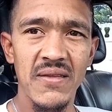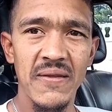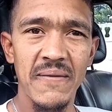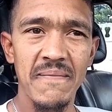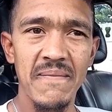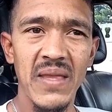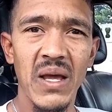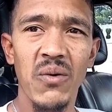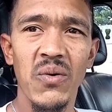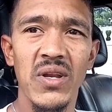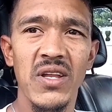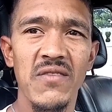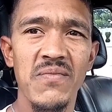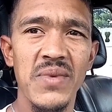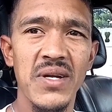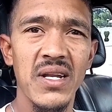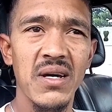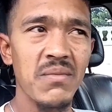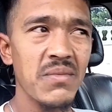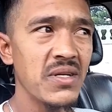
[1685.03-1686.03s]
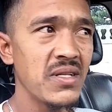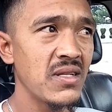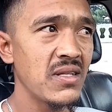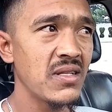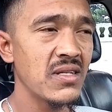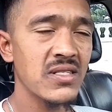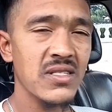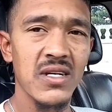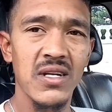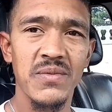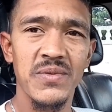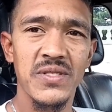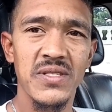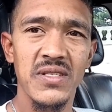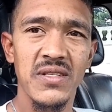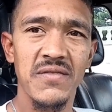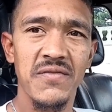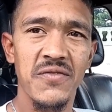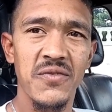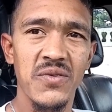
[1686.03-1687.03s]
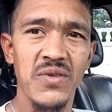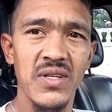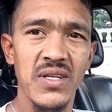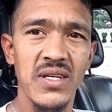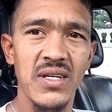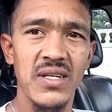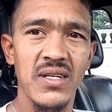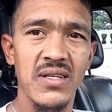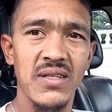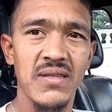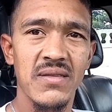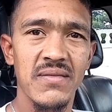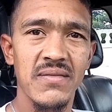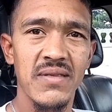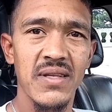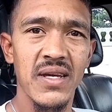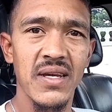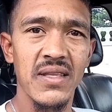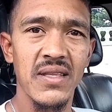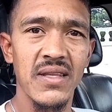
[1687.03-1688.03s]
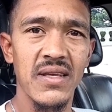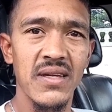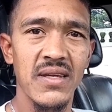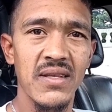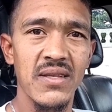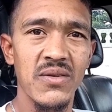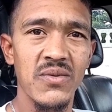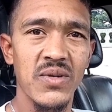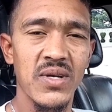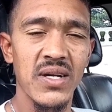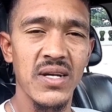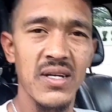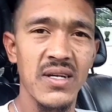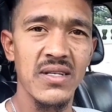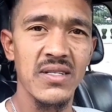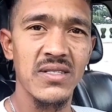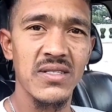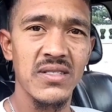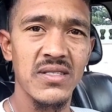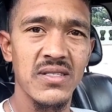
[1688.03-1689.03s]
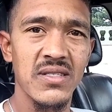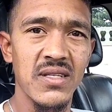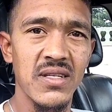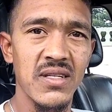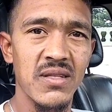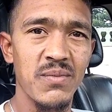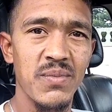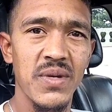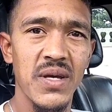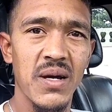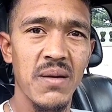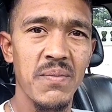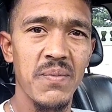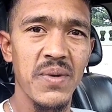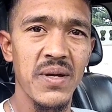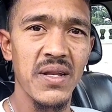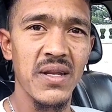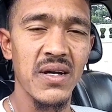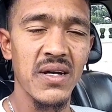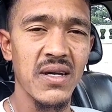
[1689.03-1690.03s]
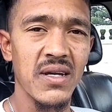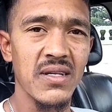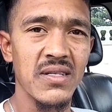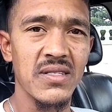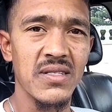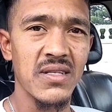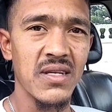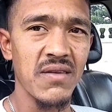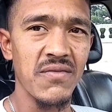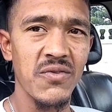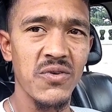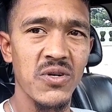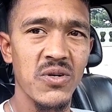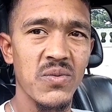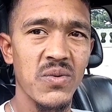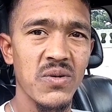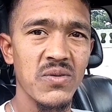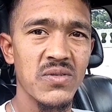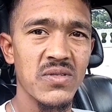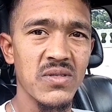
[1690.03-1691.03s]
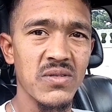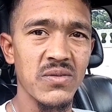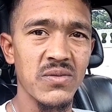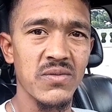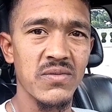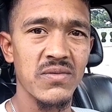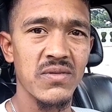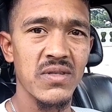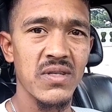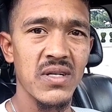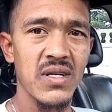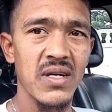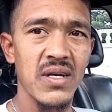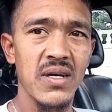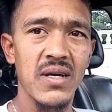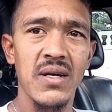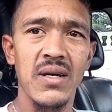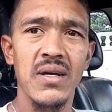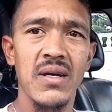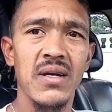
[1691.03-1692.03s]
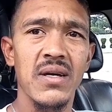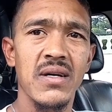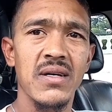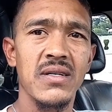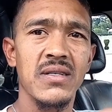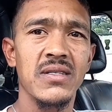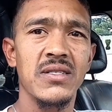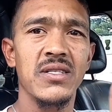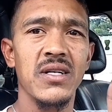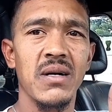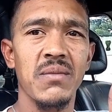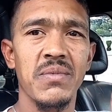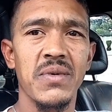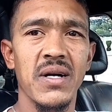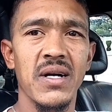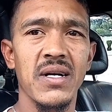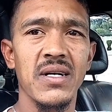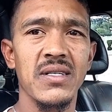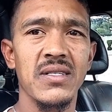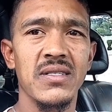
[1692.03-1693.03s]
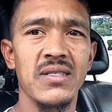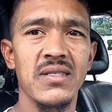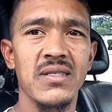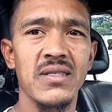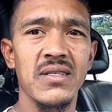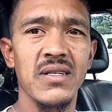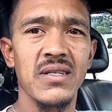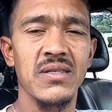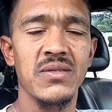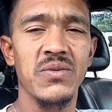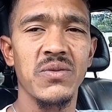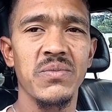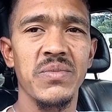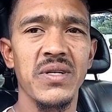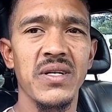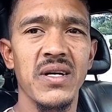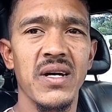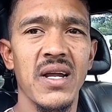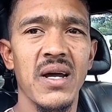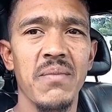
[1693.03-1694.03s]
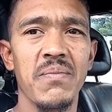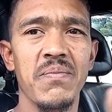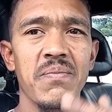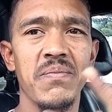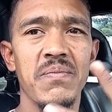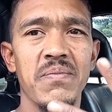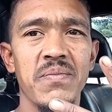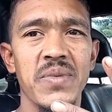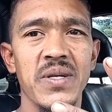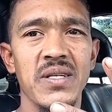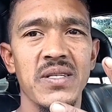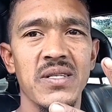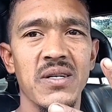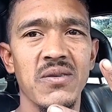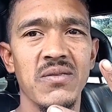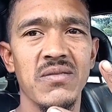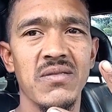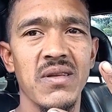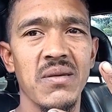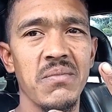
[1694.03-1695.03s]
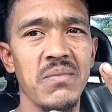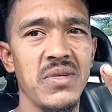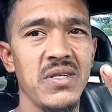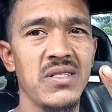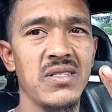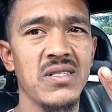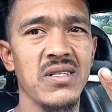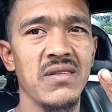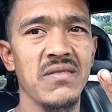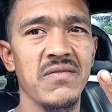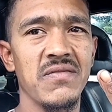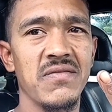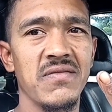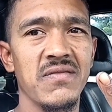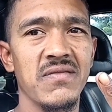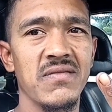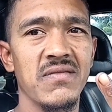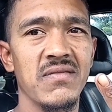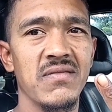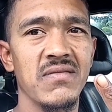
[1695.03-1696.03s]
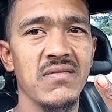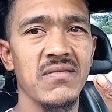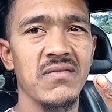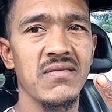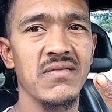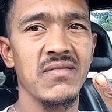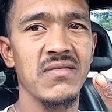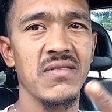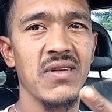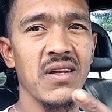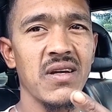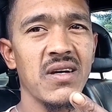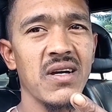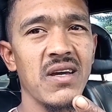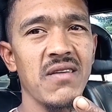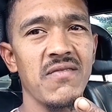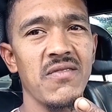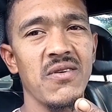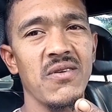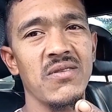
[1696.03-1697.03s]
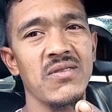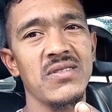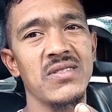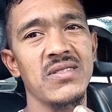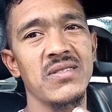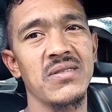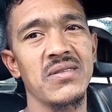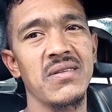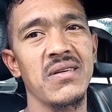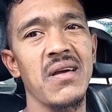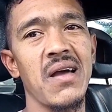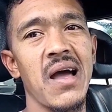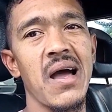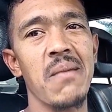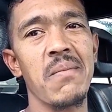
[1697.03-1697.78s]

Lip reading: I'll leave my number in the description if you need it, and then you can just hit me up and I can give you a quote. So sharp guys, this will be a wrap. Peace out and be safe. Lakai Vlogs, I'm